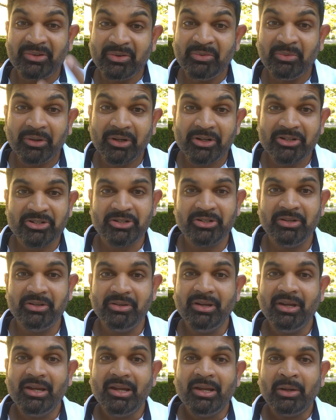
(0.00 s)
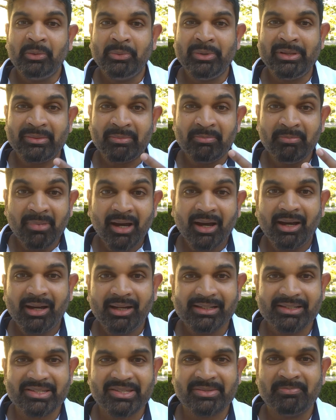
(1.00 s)
reward you with
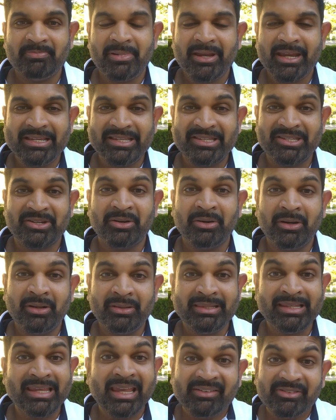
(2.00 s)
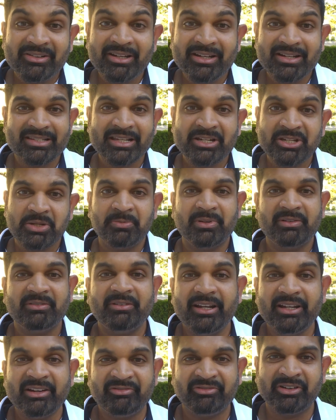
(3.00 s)
marks based on the evidence that you
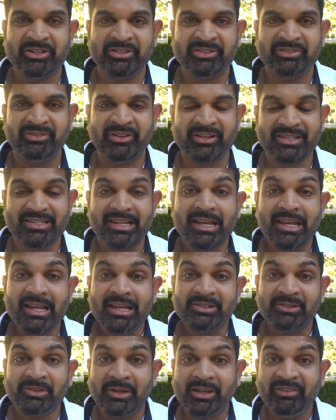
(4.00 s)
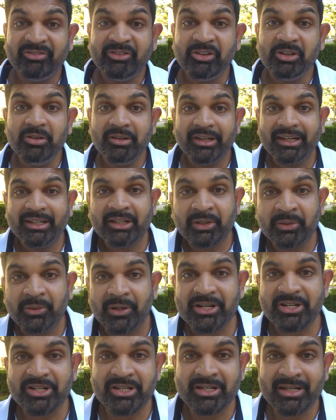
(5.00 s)
provide in front of us. So if you look at a
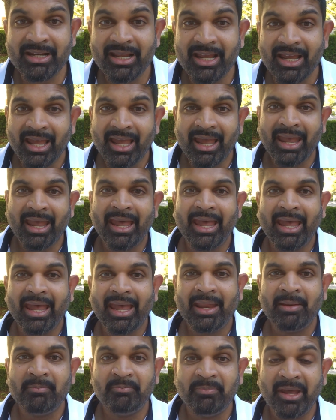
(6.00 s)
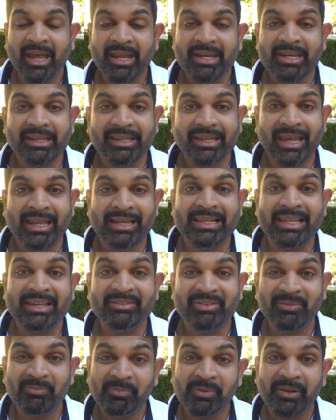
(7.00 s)
question and panic and
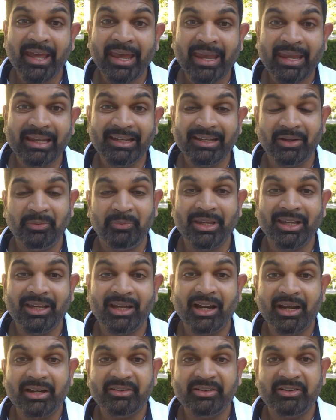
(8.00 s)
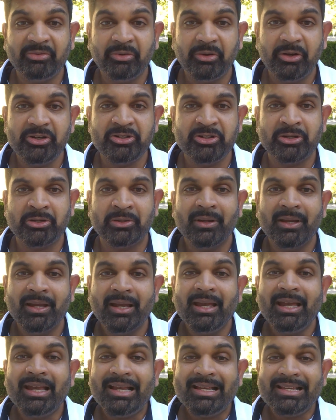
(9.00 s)
leave it blank, we can't reward you.
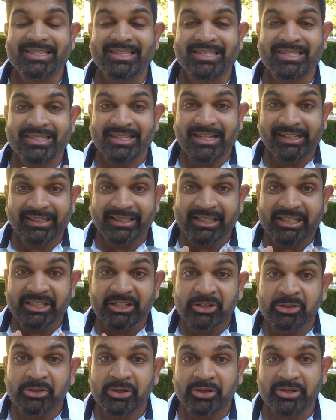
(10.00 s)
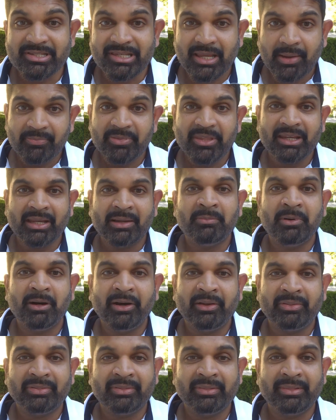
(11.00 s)
Certainly, you know something
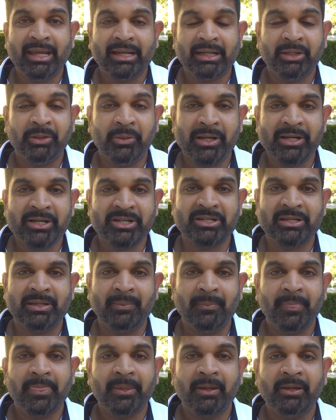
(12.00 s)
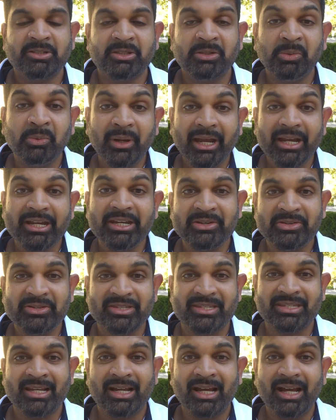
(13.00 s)
about that question. So where do you
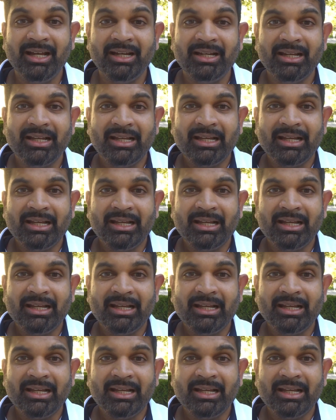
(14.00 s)
start?